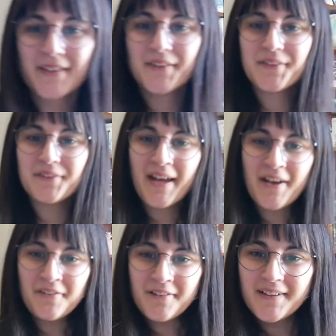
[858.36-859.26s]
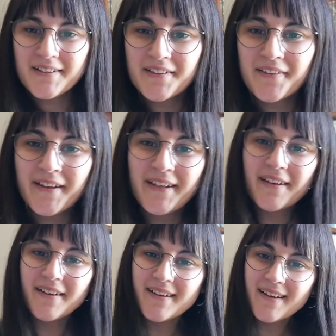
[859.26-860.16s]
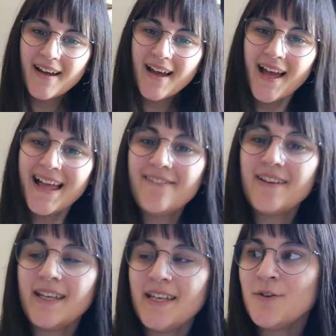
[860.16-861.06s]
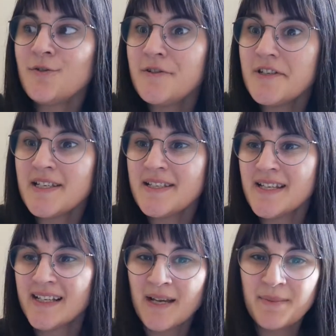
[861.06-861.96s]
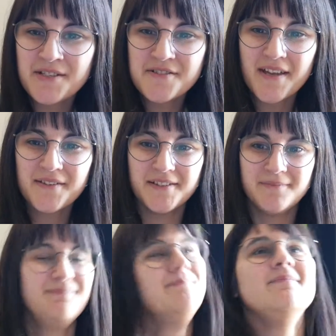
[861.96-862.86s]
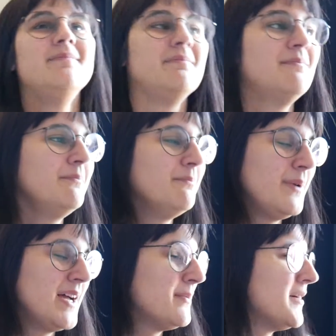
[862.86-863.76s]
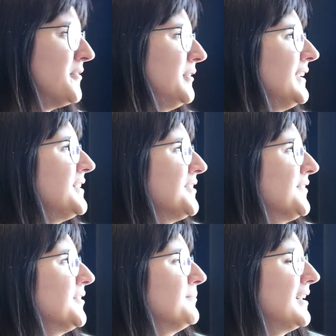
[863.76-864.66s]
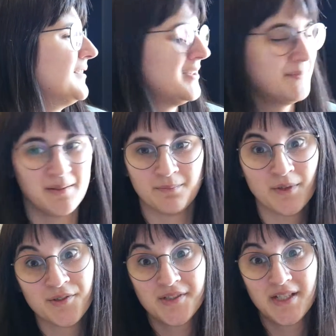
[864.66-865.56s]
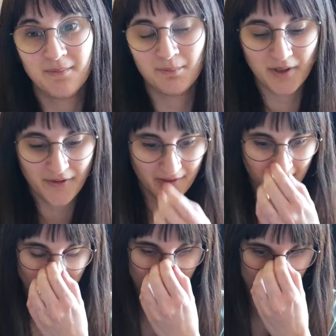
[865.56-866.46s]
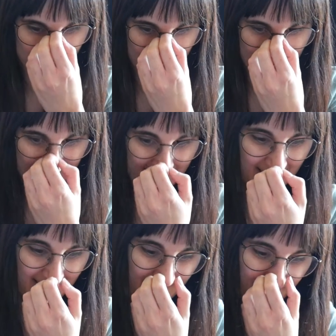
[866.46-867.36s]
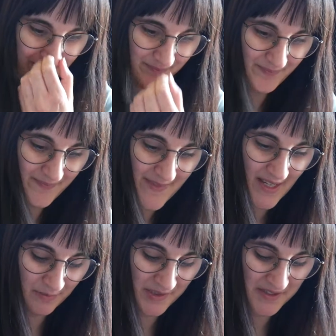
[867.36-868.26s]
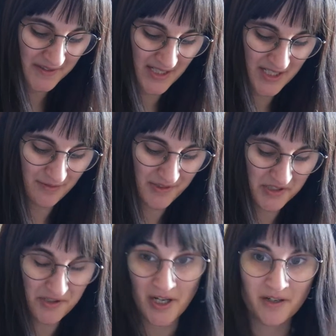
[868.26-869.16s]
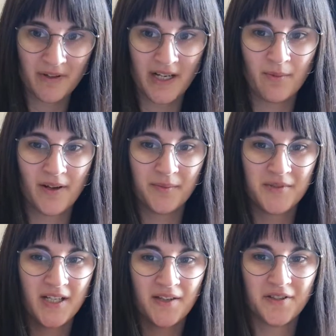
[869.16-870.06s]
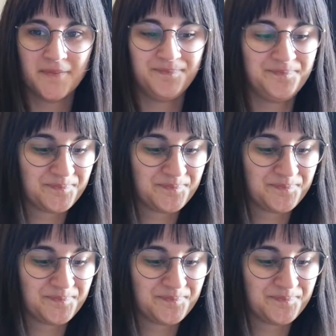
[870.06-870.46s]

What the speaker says: So now they have a good dynamic together by bothering each other. I mean, most him bothering her. It was good that she was so young when I brought them together,